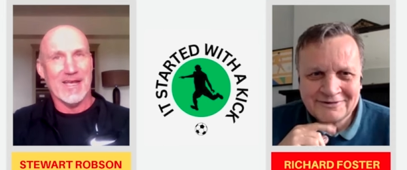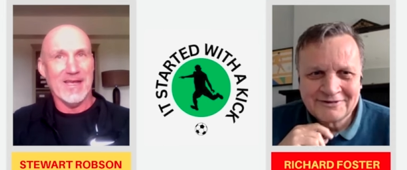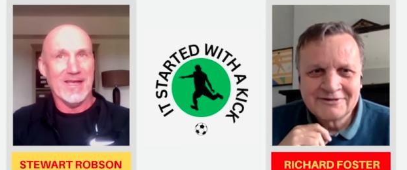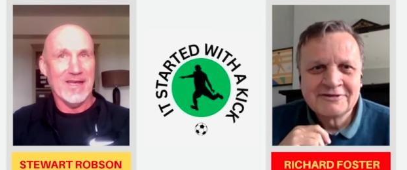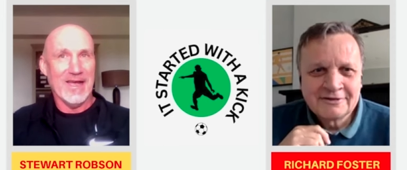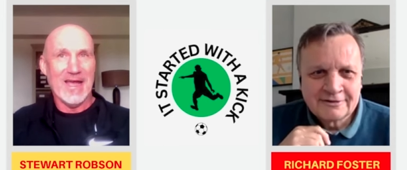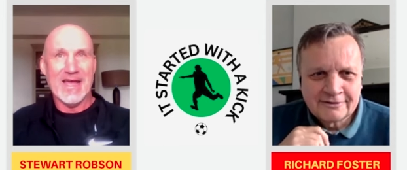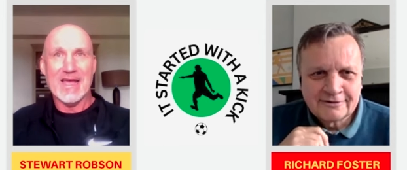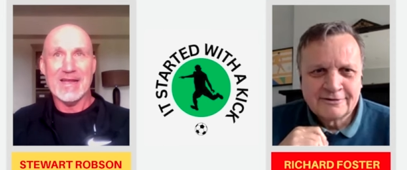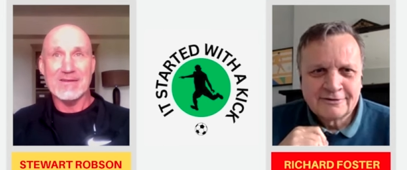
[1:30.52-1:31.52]
Speaker 1: Uh,
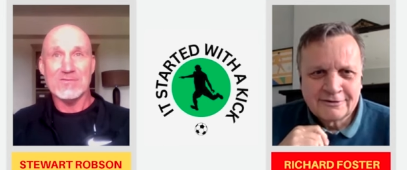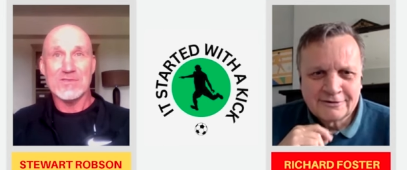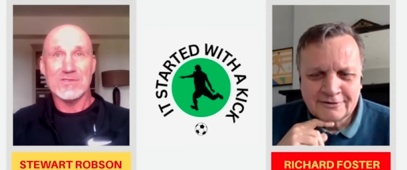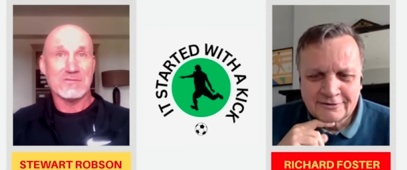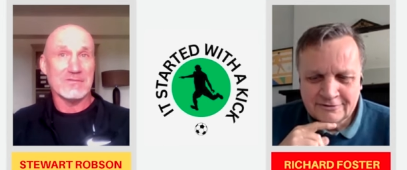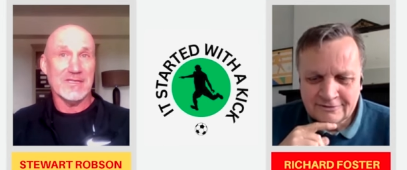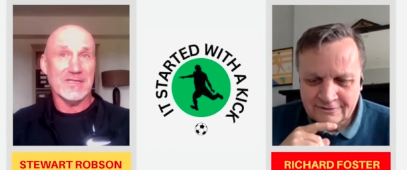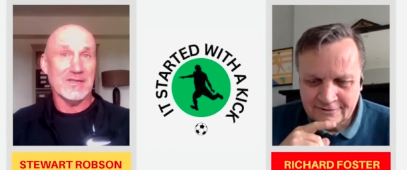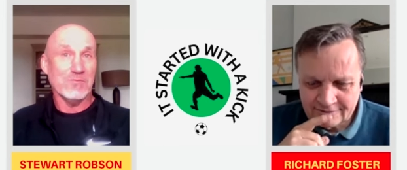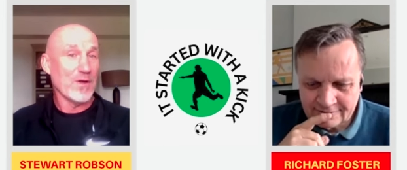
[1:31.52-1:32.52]
and it was
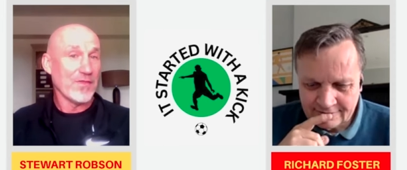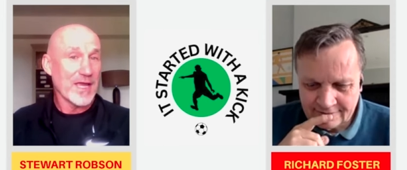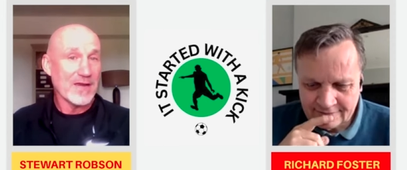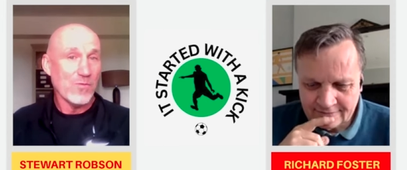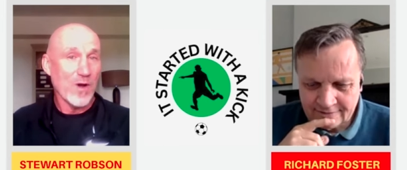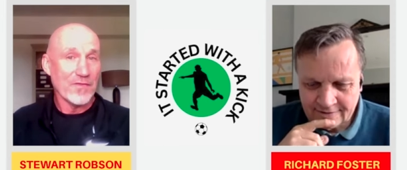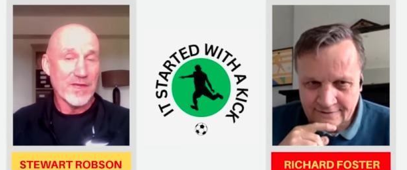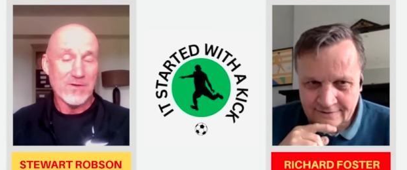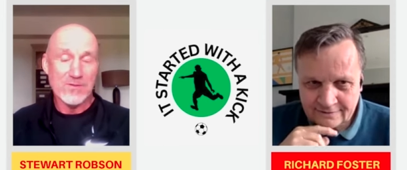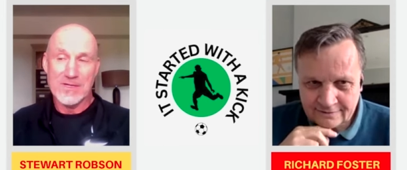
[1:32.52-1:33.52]
it, it, won the game
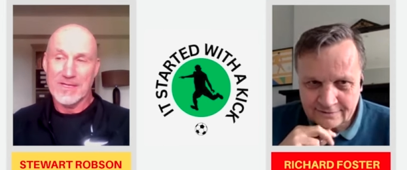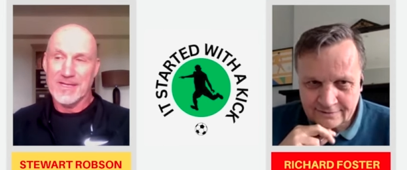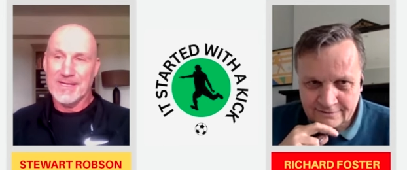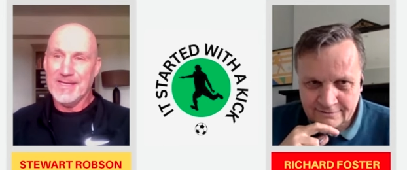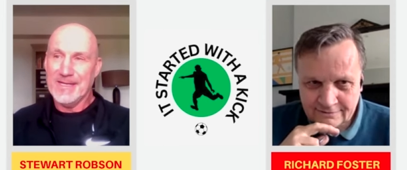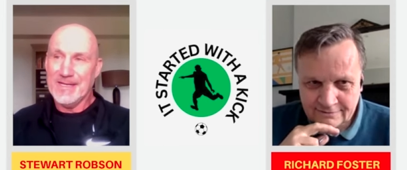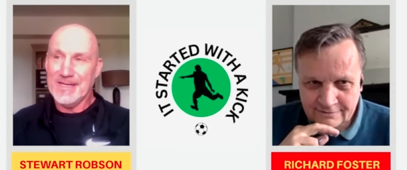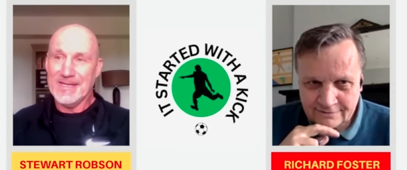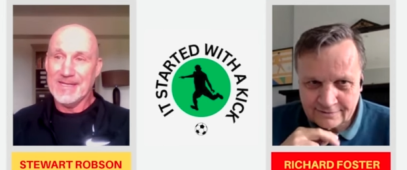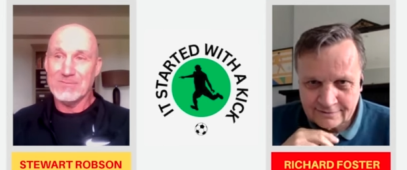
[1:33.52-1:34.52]
one 0
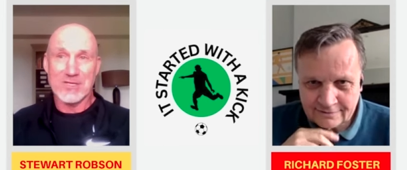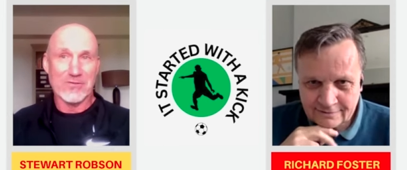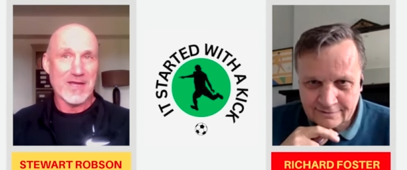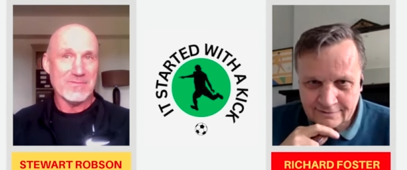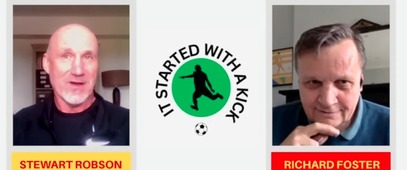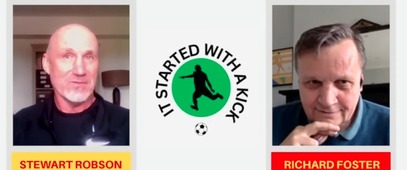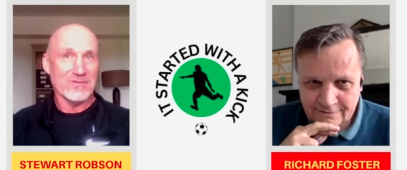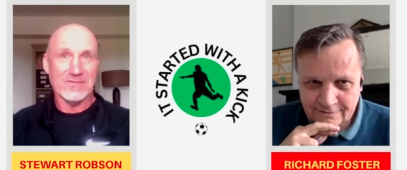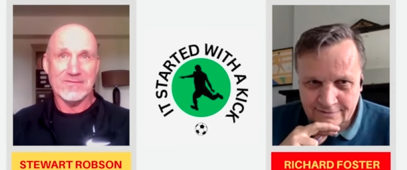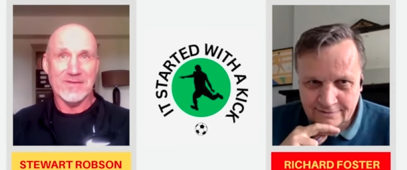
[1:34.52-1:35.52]
uh, It was a great
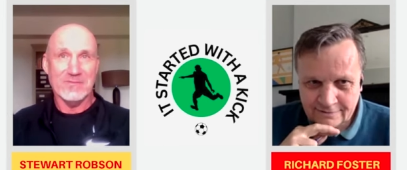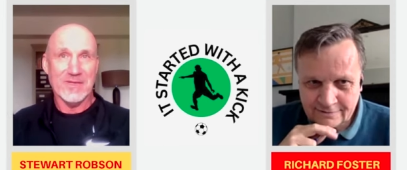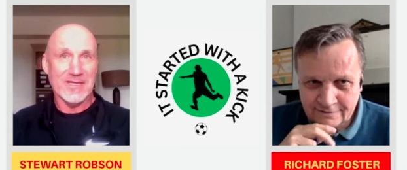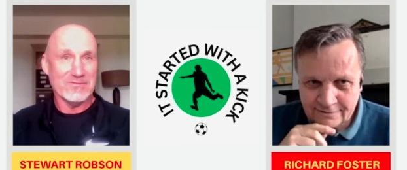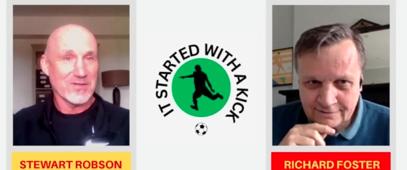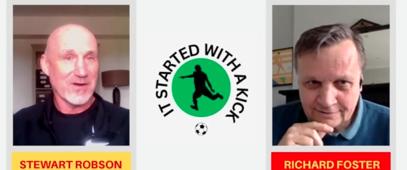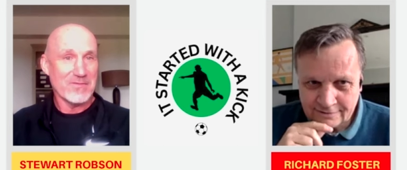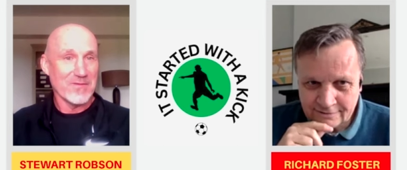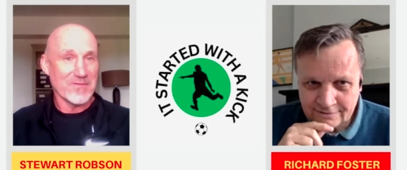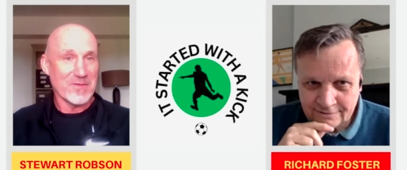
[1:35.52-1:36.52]
moment for me. It was a
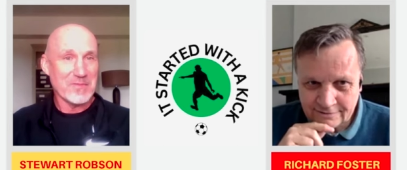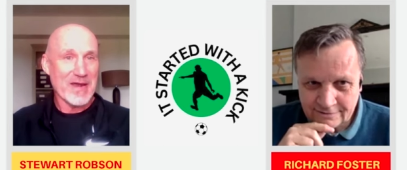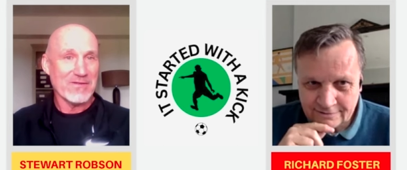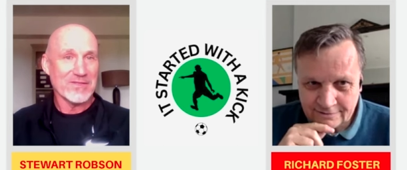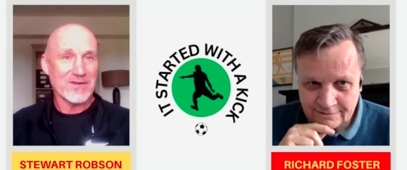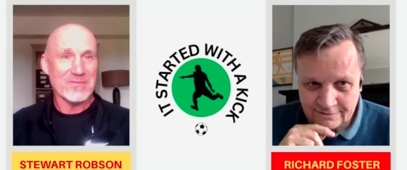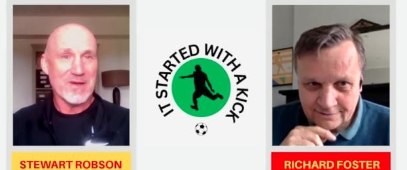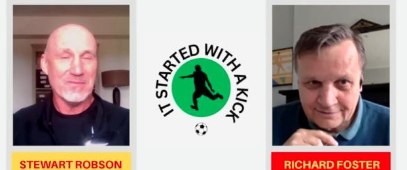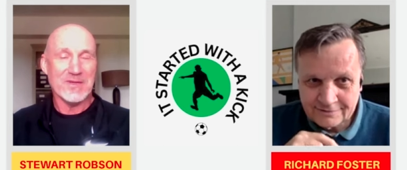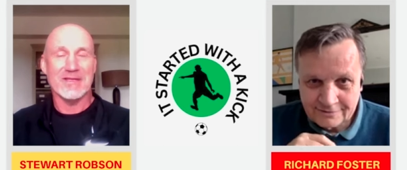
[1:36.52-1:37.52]
great moment for my parents. I
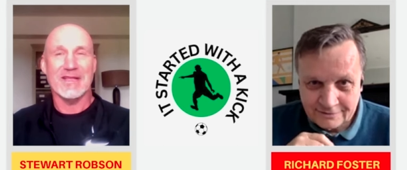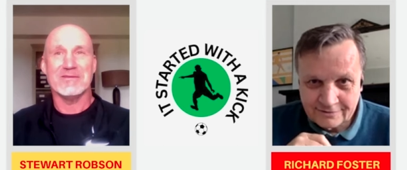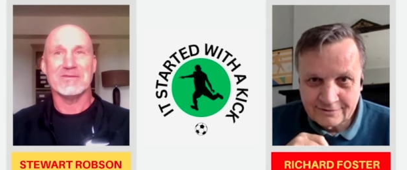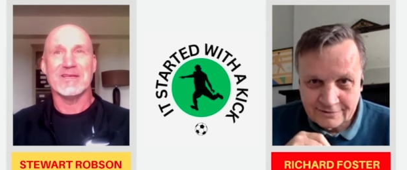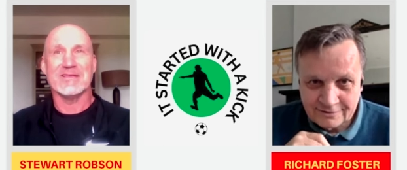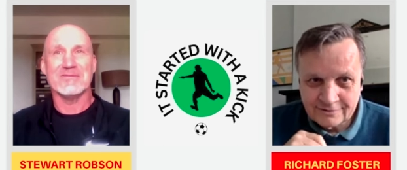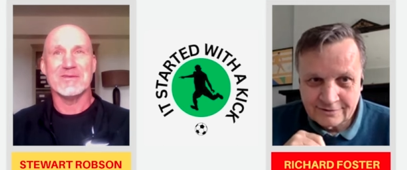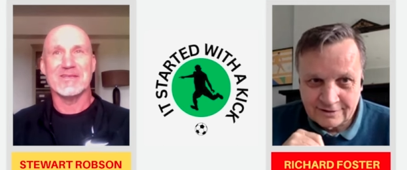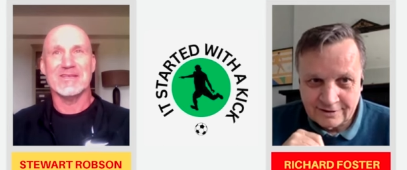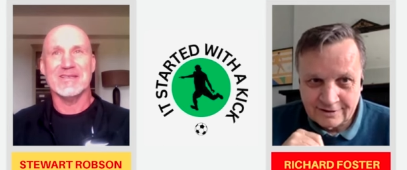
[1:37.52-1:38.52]
remember they were they
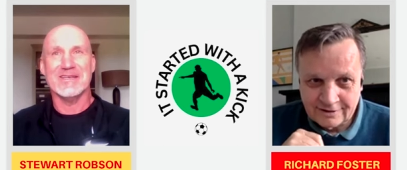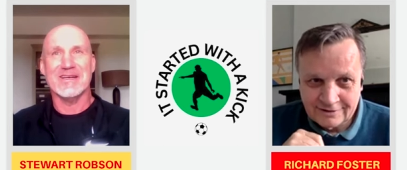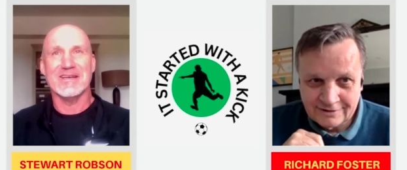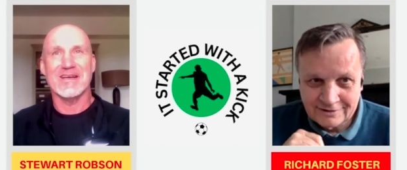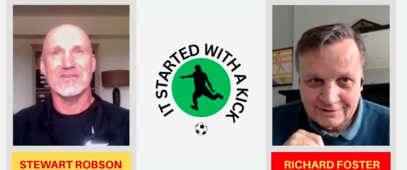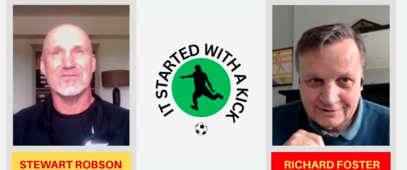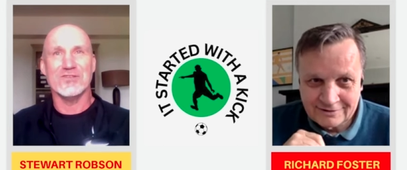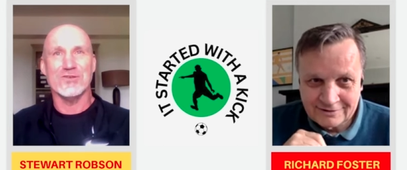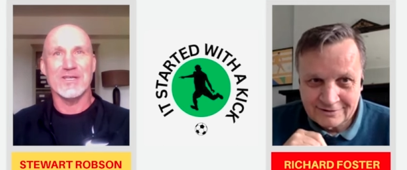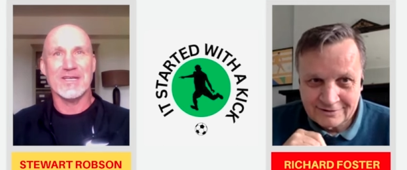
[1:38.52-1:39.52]
were yeah.
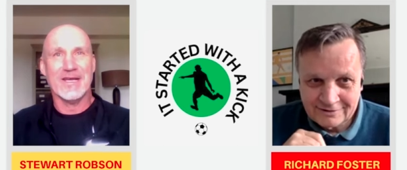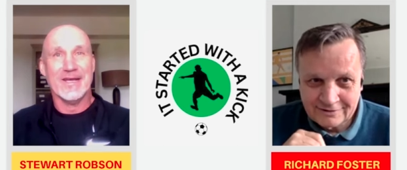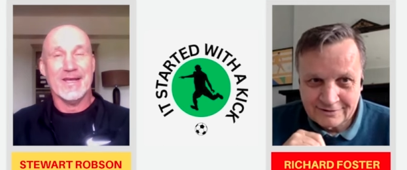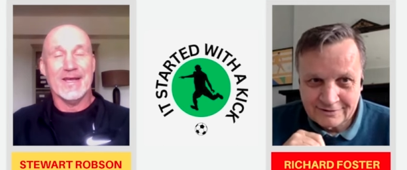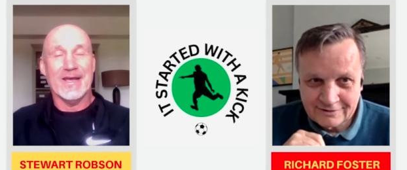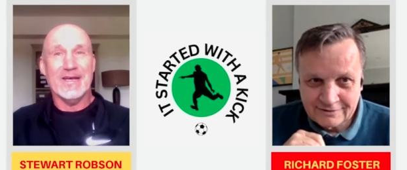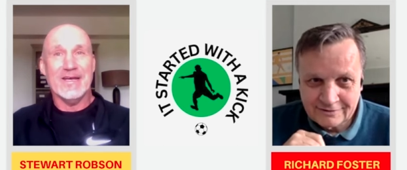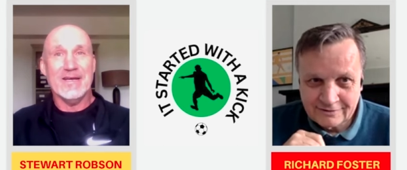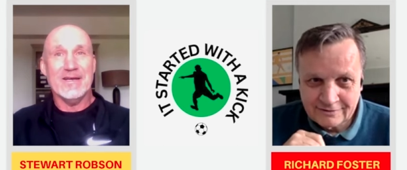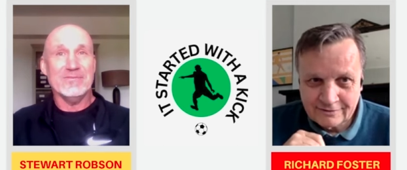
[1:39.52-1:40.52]
overjoyed.
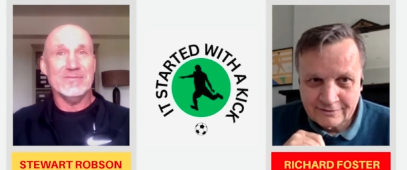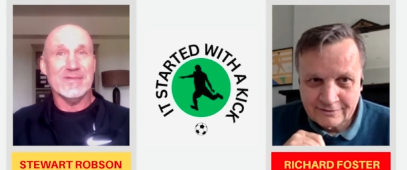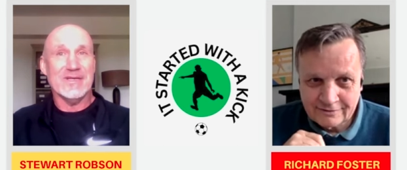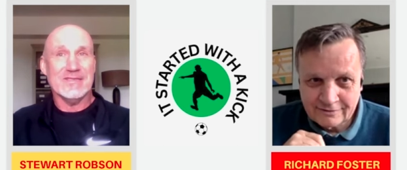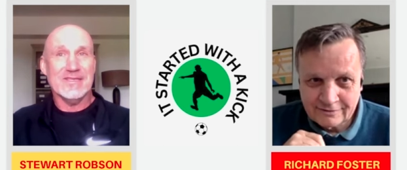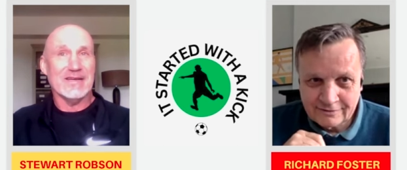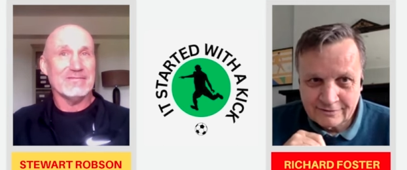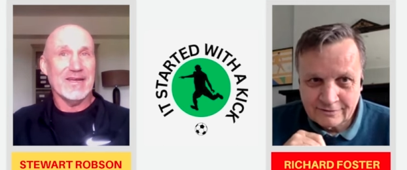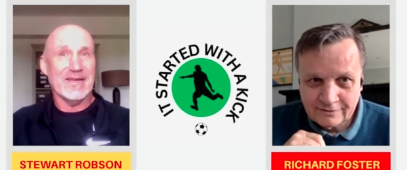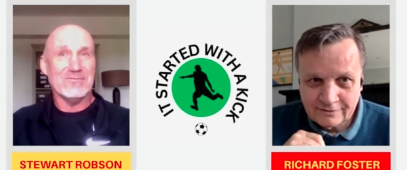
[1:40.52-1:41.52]
Um, uh,
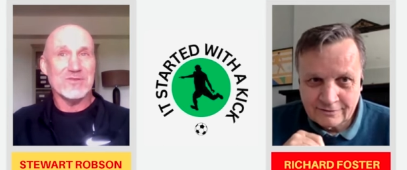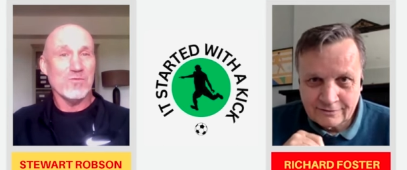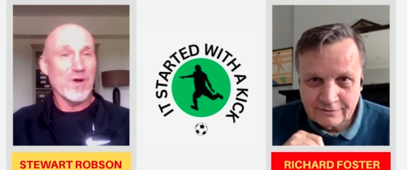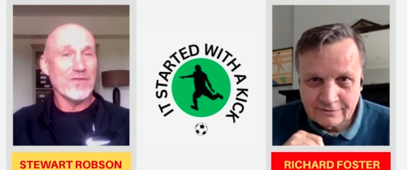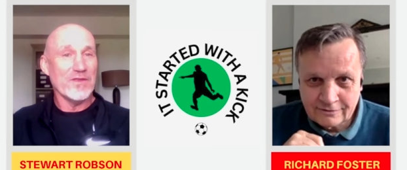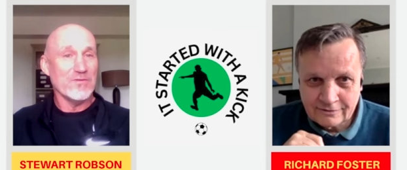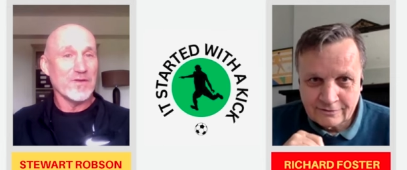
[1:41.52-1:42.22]
yeah, and it was a one 0